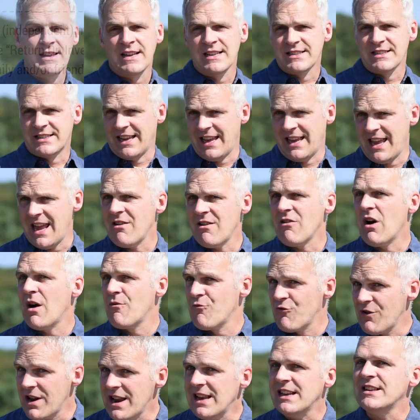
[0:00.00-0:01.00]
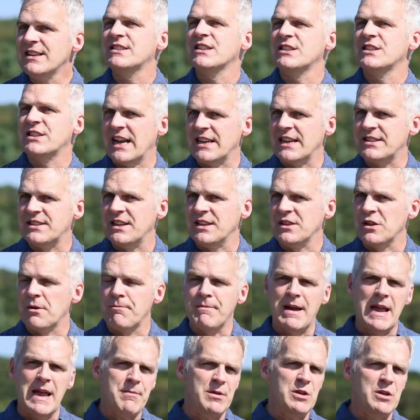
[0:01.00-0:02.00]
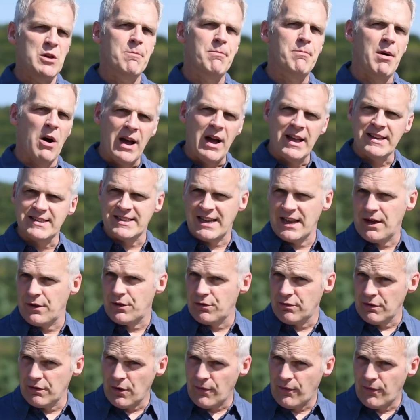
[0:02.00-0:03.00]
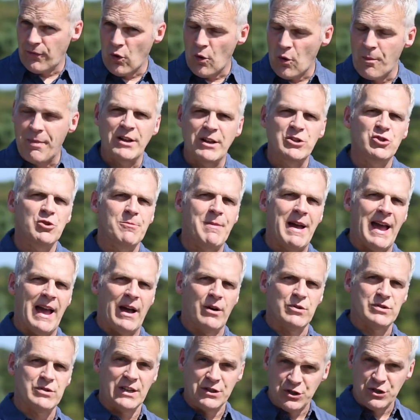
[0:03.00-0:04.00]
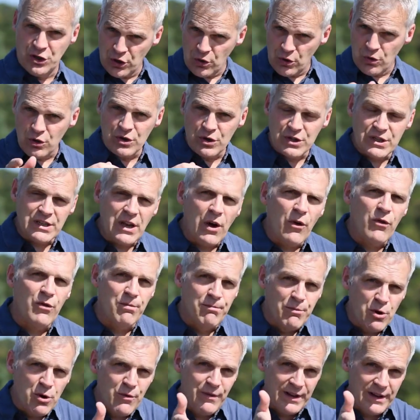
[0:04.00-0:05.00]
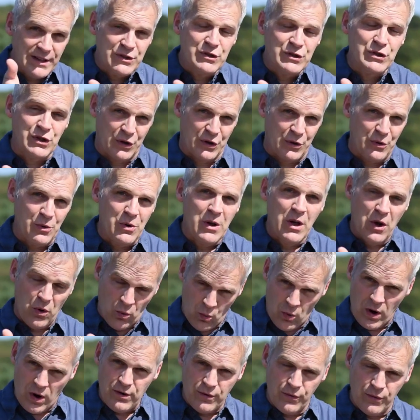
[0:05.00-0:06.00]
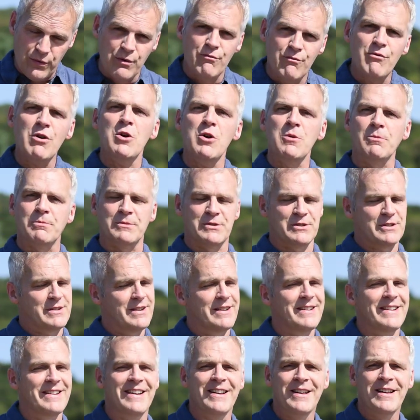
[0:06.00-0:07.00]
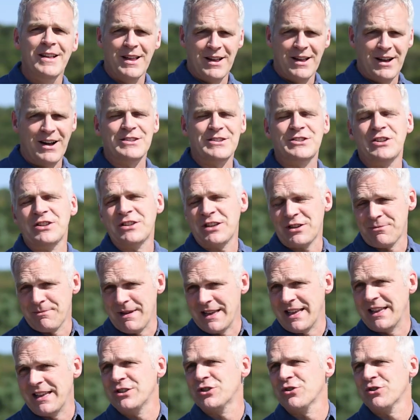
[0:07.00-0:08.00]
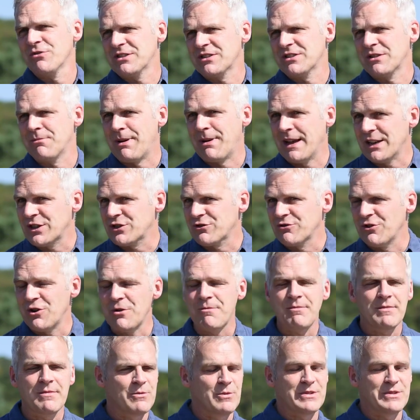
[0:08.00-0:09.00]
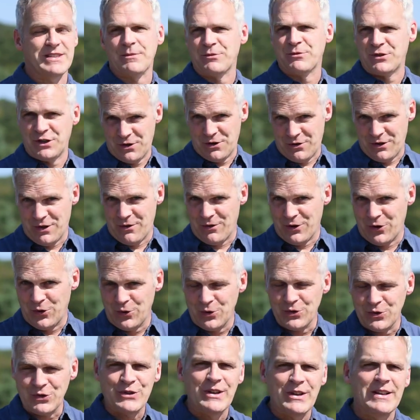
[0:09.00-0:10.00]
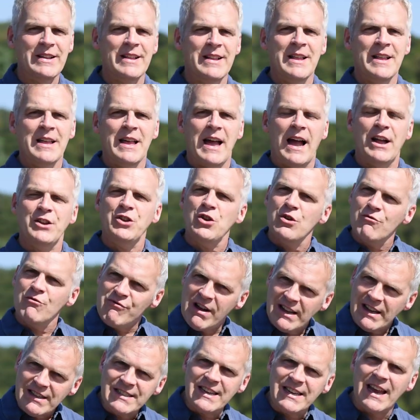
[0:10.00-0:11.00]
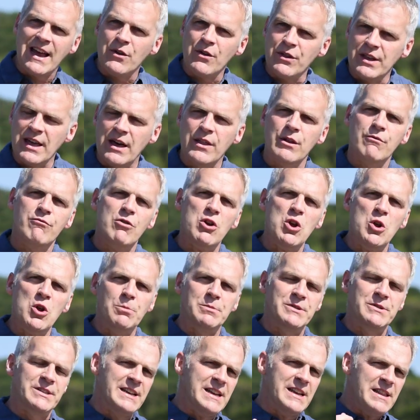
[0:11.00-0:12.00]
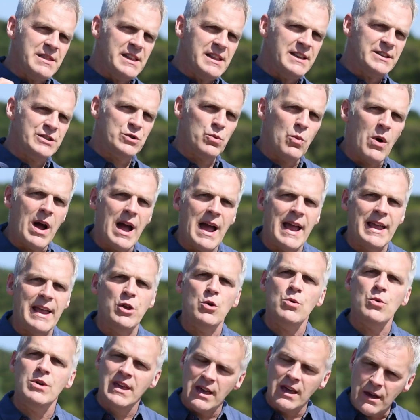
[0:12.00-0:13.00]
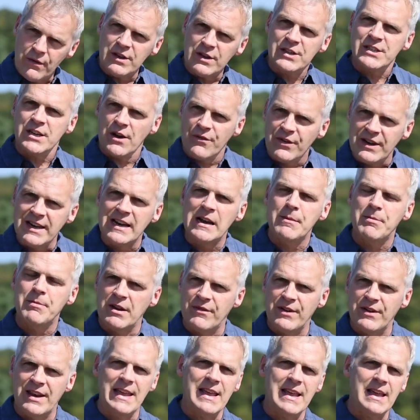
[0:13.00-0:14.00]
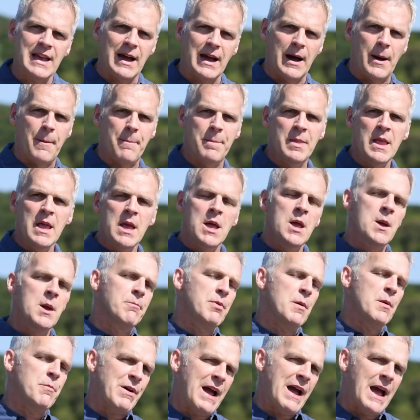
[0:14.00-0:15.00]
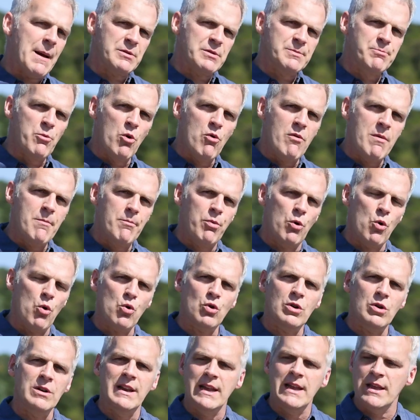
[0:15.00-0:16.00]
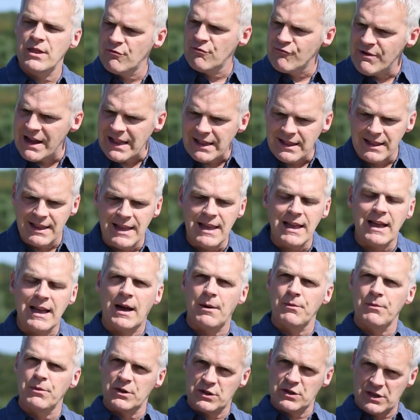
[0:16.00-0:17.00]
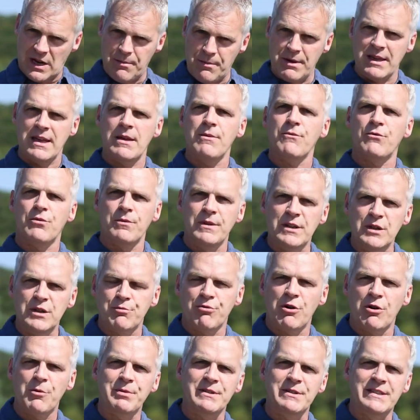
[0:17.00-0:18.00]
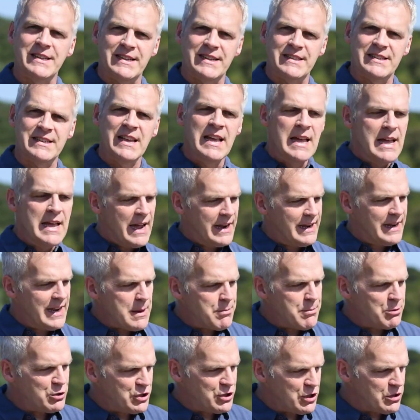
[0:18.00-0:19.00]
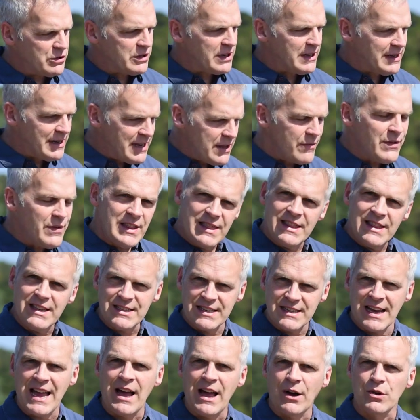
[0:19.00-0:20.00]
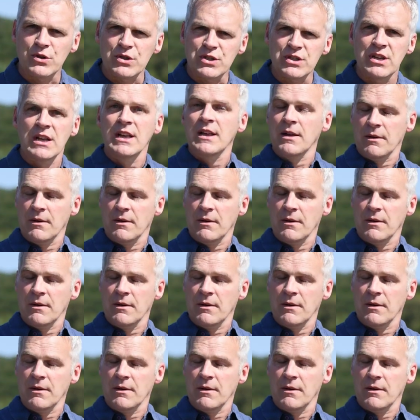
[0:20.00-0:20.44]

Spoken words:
So here I'm really suggesting that maybe you buy, say, a 3 or 4 bedroom house and you yourself move into one of the rooms. I'd suggest making sure it's the best room. It's up to you though, of course. And you rent out the other rooms. And in this way, you give yourself a little bit of an income, but perhaps more importantly, the rental income that's coming in from these properties enables you to live in this house